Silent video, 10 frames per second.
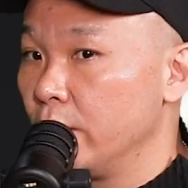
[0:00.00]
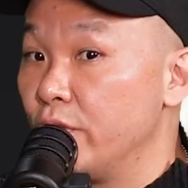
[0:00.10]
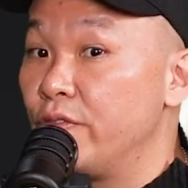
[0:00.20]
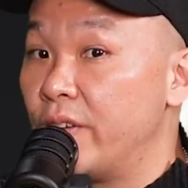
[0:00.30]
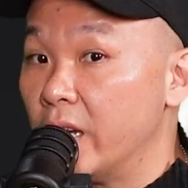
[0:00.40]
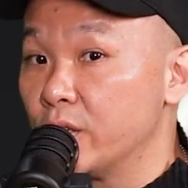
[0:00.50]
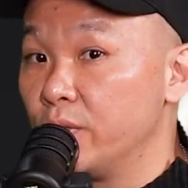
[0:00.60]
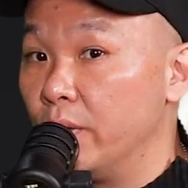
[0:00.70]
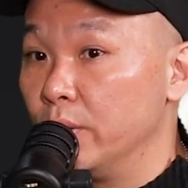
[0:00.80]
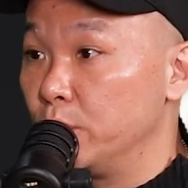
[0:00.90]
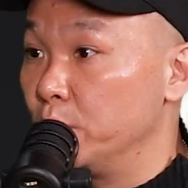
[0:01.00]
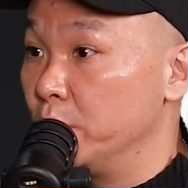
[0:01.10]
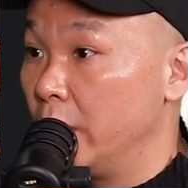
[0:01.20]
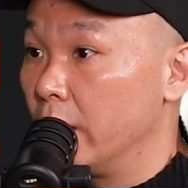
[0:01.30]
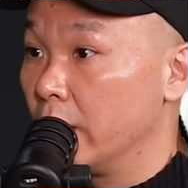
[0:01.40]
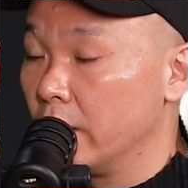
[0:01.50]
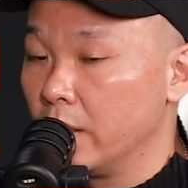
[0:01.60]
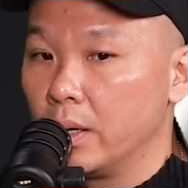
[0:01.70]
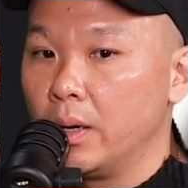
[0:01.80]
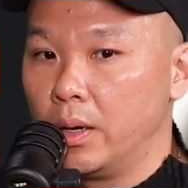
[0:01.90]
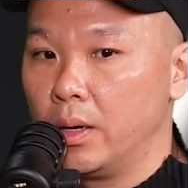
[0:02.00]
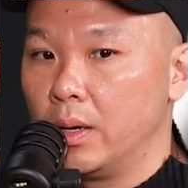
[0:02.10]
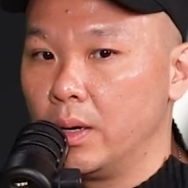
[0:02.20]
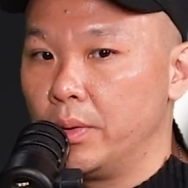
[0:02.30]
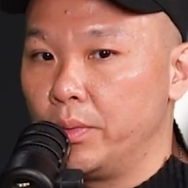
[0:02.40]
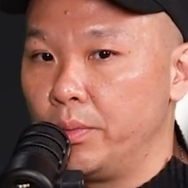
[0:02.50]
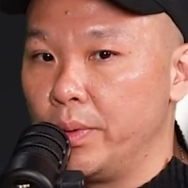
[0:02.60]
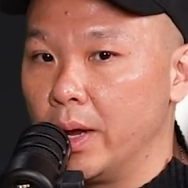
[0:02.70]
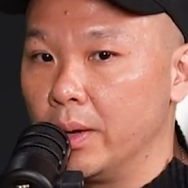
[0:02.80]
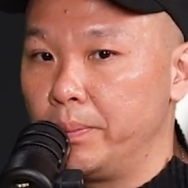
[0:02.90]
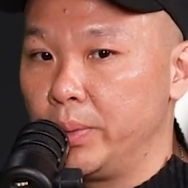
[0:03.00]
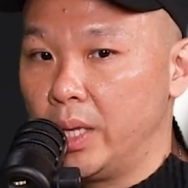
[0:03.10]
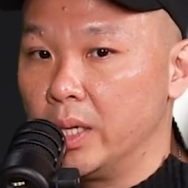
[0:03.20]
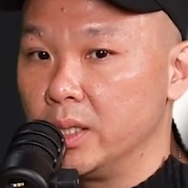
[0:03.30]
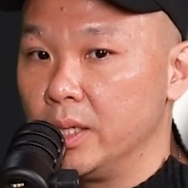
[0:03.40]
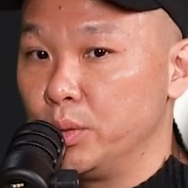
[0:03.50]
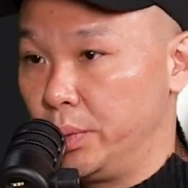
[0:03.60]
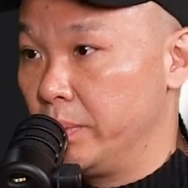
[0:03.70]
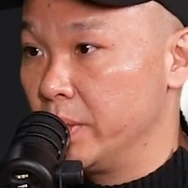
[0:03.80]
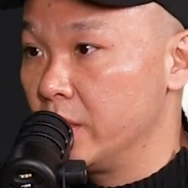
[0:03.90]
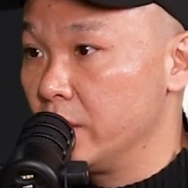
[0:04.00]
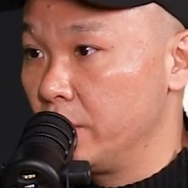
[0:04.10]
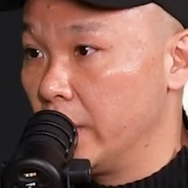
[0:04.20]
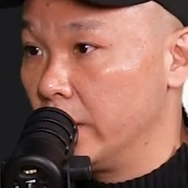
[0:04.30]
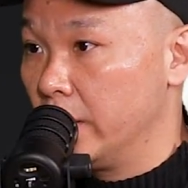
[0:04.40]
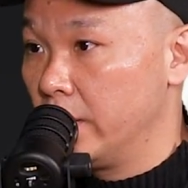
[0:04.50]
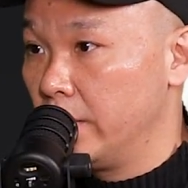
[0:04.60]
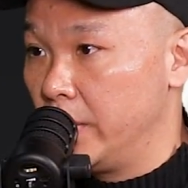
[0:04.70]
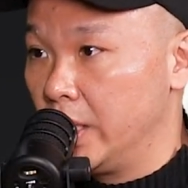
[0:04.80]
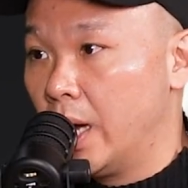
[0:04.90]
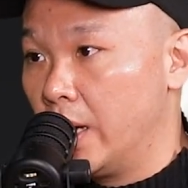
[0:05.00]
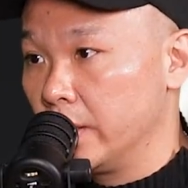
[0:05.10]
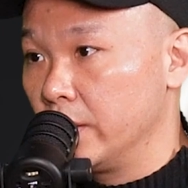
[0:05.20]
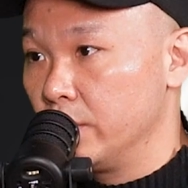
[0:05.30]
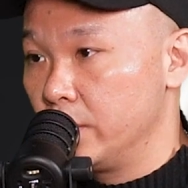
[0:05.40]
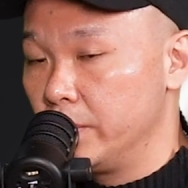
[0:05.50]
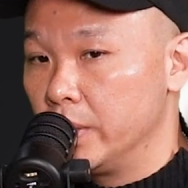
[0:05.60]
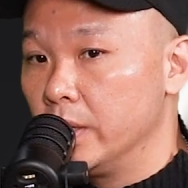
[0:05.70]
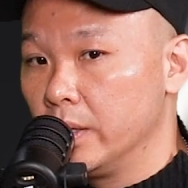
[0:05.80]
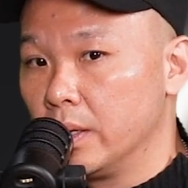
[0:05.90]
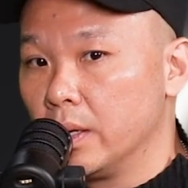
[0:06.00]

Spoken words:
You fast forward to today. We are potentially doing business together, meaning ARC and QCP.